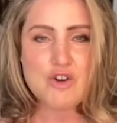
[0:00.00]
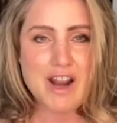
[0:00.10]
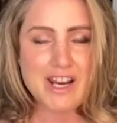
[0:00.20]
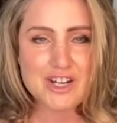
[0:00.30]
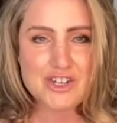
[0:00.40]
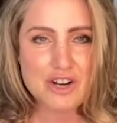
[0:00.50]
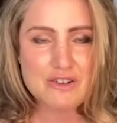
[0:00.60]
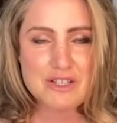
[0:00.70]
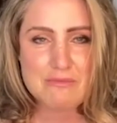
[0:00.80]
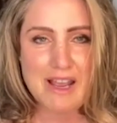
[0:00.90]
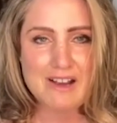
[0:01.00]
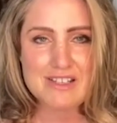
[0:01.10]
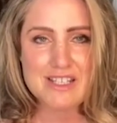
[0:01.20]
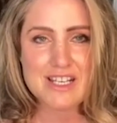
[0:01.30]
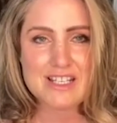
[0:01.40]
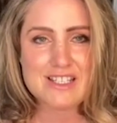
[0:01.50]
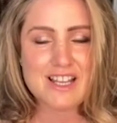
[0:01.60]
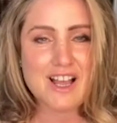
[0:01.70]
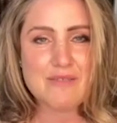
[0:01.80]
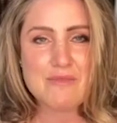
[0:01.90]
cracking jokes about about it,
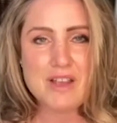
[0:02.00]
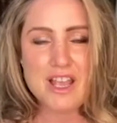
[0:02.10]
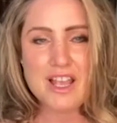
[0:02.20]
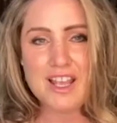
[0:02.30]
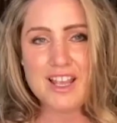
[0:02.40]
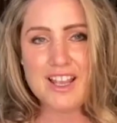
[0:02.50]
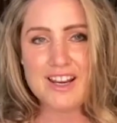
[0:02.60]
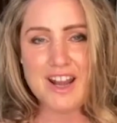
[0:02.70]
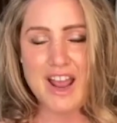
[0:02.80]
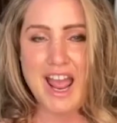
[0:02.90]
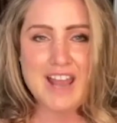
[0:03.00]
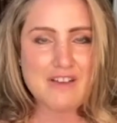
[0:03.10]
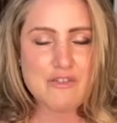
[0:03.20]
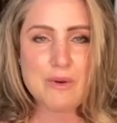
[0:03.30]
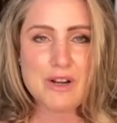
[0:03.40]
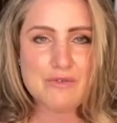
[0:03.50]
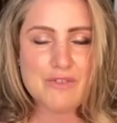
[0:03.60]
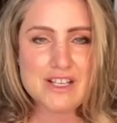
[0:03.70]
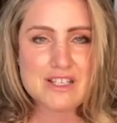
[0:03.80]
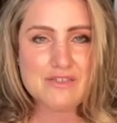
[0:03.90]
um, uh, you know, had everyone in
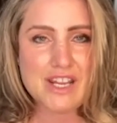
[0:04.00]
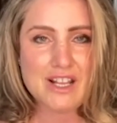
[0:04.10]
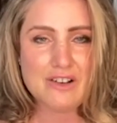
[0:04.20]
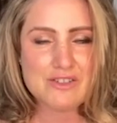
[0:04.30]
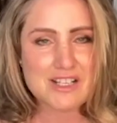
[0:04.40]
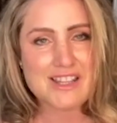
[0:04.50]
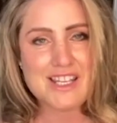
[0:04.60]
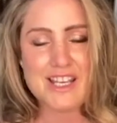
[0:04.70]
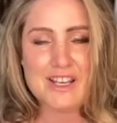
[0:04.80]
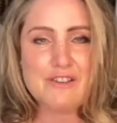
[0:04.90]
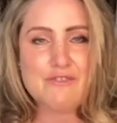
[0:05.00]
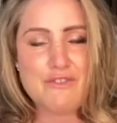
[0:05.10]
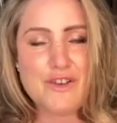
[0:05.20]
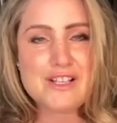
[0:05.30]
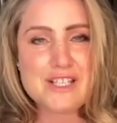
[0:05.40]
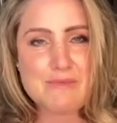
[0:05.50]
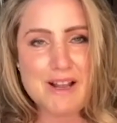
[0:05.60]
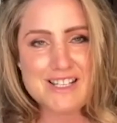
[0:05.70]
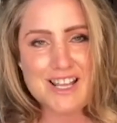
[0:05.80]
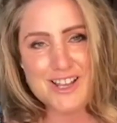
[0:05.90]
fits of giggles. And I think it kind of refers us
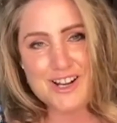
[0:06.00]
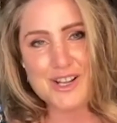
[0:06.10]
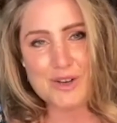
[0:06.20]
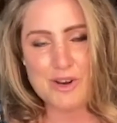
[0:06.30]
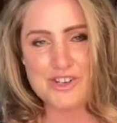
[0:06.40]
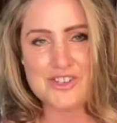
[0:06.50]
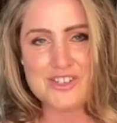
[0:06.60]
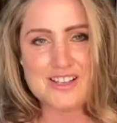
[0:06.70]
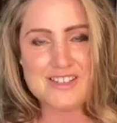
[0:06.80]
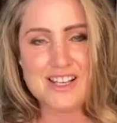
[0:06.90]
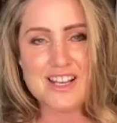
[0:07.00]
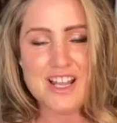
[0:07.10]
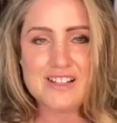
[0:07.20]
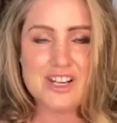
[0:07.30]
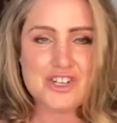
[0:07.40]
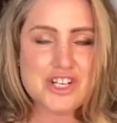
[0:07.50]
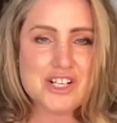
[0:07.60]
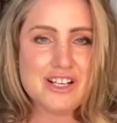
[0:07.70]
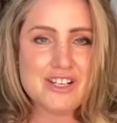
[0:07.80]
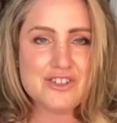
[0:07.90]
back to that earlier question, doesn't it? Does she
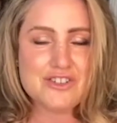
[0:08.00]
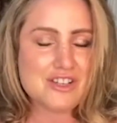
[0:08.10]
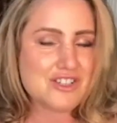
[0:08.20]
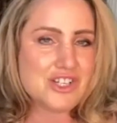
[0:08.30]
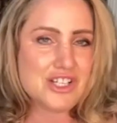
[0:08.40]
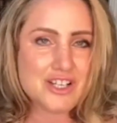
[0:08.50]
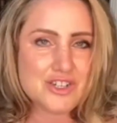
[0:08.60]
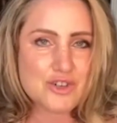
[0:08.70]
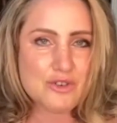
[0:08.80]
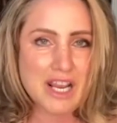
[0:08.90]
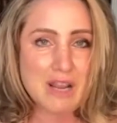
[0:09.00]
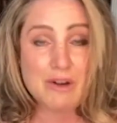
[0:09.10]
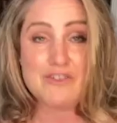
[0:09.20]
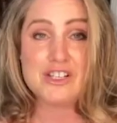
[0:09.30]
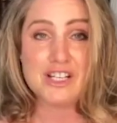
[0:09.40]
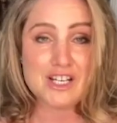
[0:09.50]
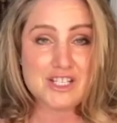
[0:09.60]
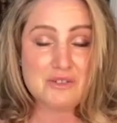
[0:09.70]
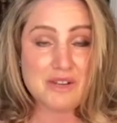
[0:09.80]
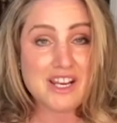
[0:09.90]
do? Does she still enjoy it? Well, if she's going
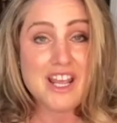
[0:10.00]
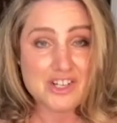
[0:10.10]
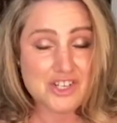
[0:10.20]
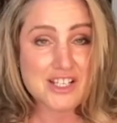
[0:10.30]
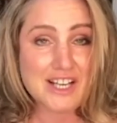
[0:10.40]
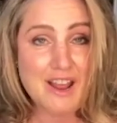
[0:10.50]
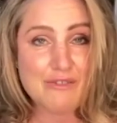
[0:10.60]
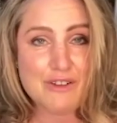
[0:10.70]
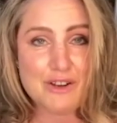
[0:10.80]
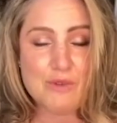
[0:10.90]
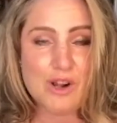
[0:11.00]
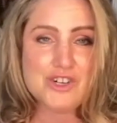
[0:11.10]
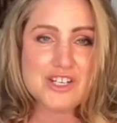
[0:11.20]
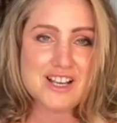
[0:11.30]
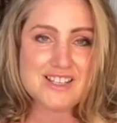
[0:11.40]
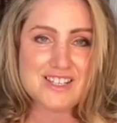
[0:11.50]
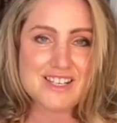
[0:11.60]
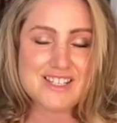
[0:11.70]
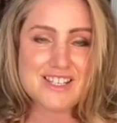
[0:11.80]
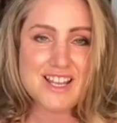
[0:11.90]
to do it, she's going to have fun while she does
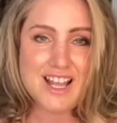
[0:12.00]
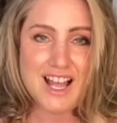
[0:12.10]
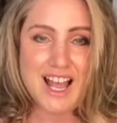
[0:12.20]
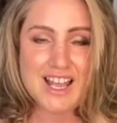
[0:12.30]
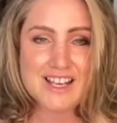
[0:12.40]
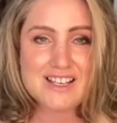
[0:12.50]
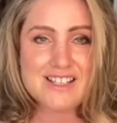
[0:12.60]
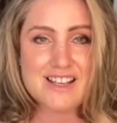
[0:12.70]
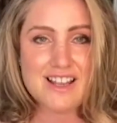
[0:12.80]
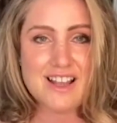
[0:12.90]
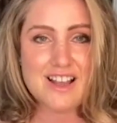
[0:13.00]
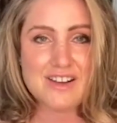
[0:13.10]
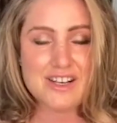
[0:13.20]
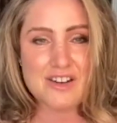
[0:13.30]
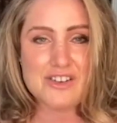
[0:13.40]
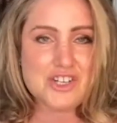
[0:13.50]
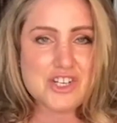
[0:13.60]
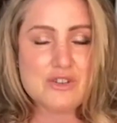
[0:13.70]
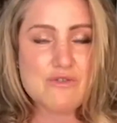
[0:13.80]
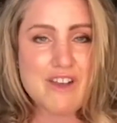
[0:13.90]
it. And uh, you know, does
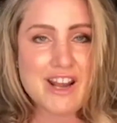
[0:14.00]
she still